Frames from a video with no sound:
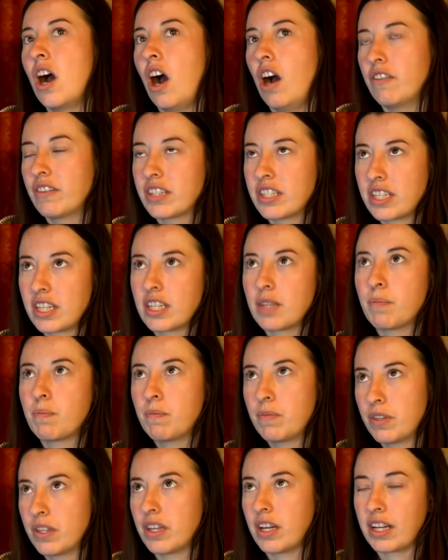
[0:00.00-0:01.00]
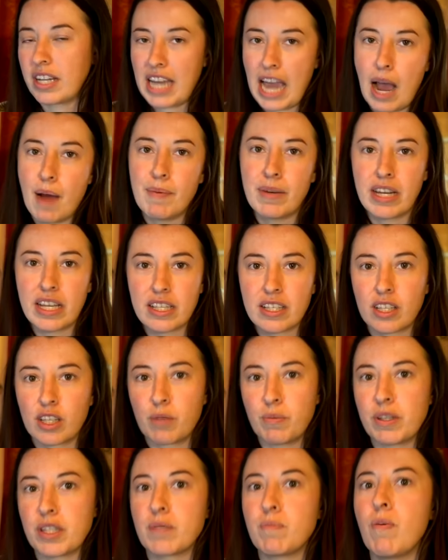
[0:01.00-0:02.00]
Obviously, the, the cabin is a
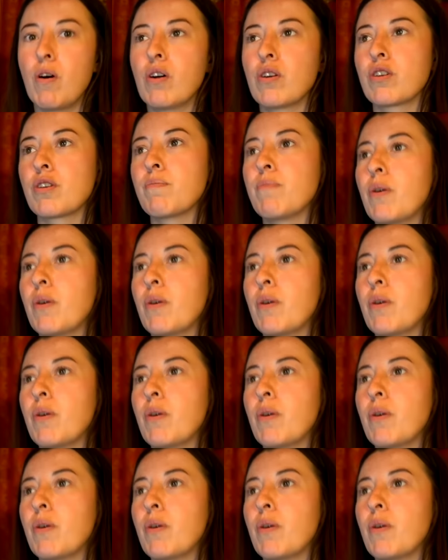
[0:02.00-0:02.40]
little bit smaller,